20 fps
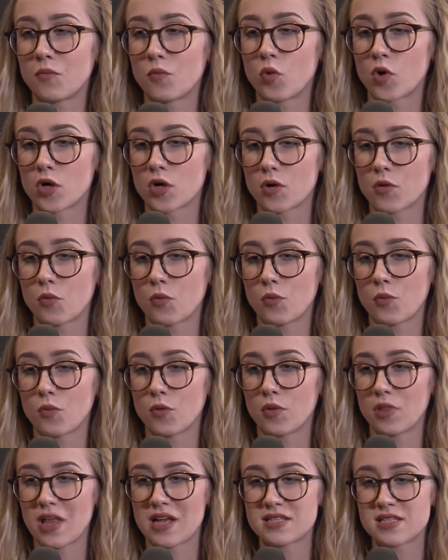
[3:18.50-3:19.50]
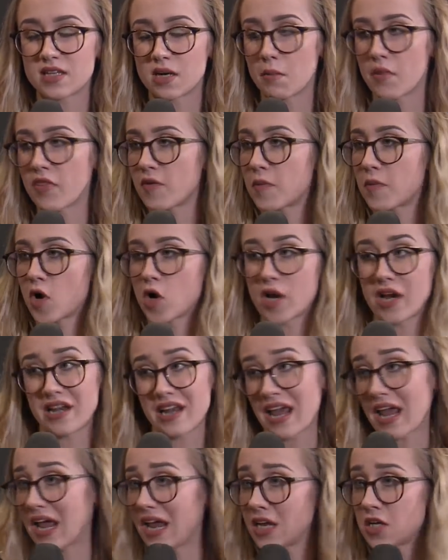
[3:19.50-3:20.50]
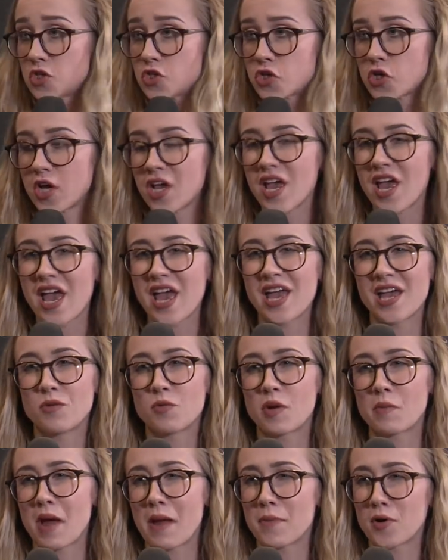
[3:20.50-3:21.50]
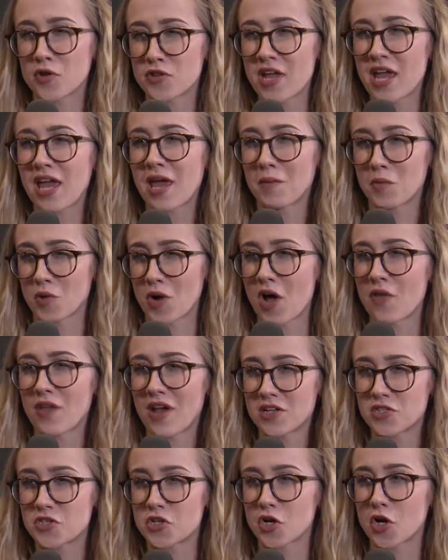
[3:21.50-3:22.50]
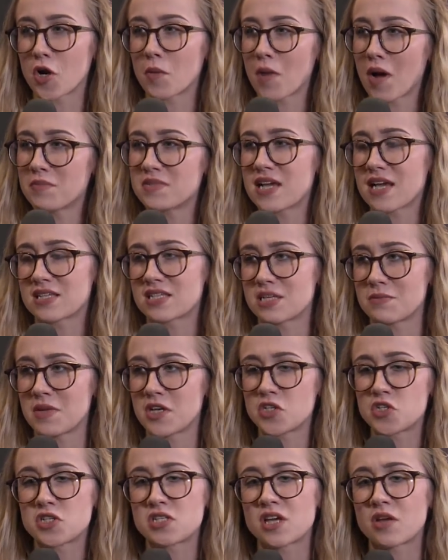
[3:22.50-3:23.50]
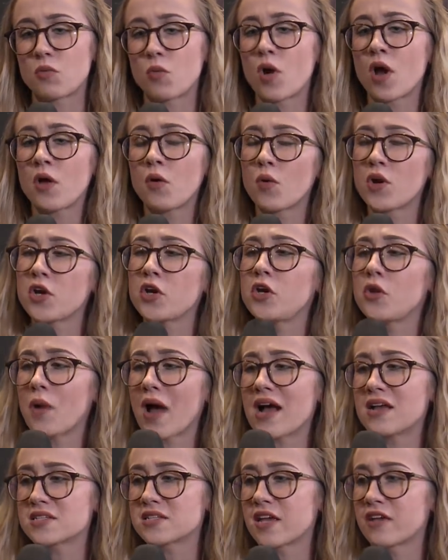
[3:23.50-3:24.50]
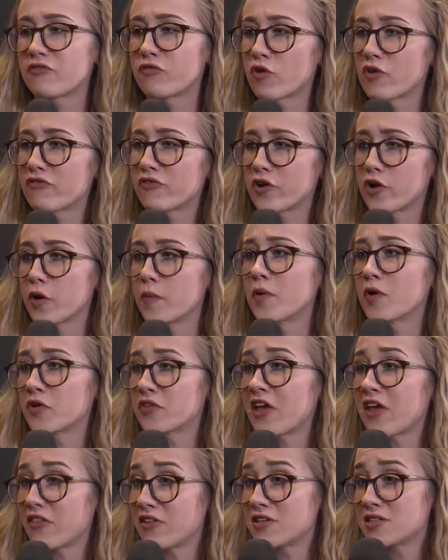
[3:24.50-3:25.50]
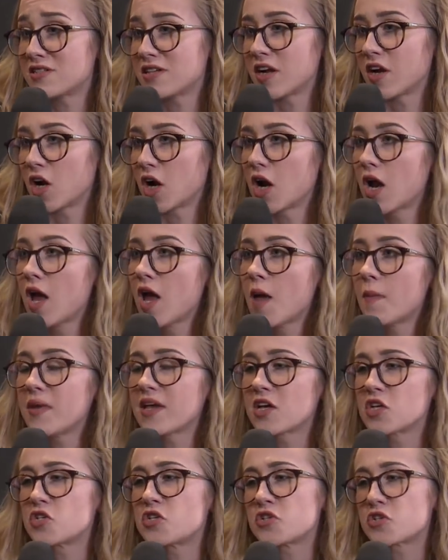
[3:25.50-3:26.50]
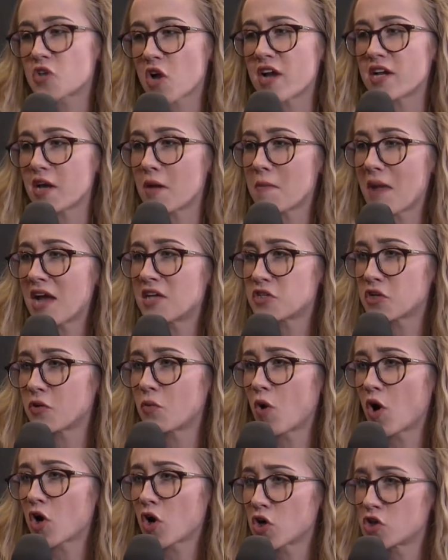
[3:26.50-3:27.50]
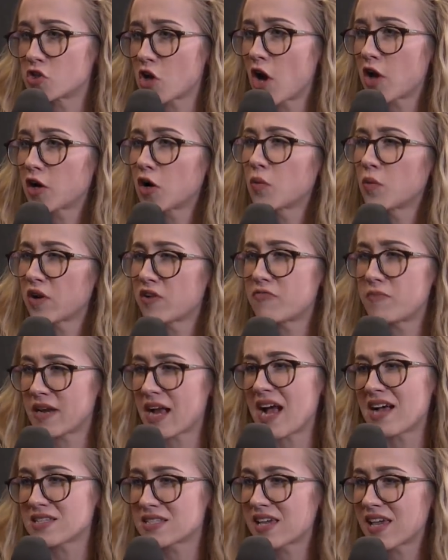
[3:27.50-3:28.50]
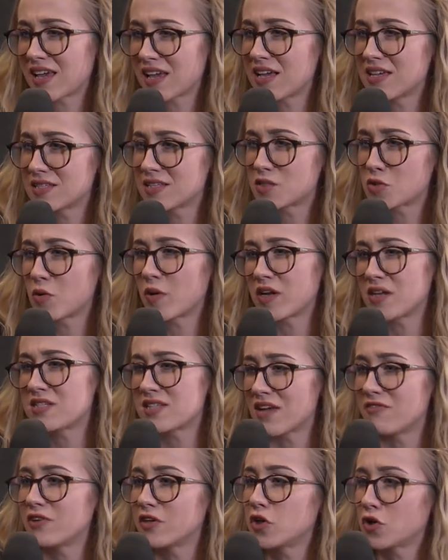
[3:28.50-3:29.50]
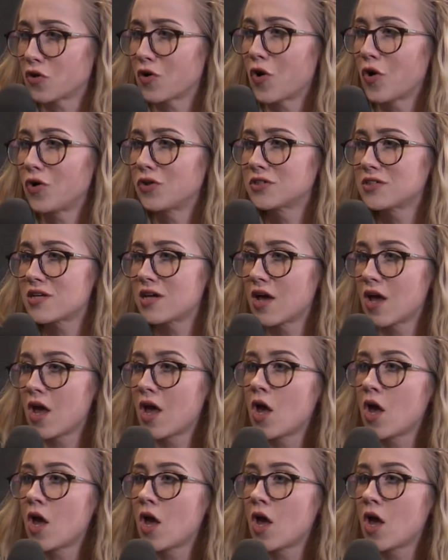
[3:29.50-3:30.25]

we're less than a month apart in age, and when my birthday came around last year, her mom texted me and she said, what what are you asking for for your birthday this year? Because she's trying to imagine what her daughter would have been asking as a twenty-seven-year-old.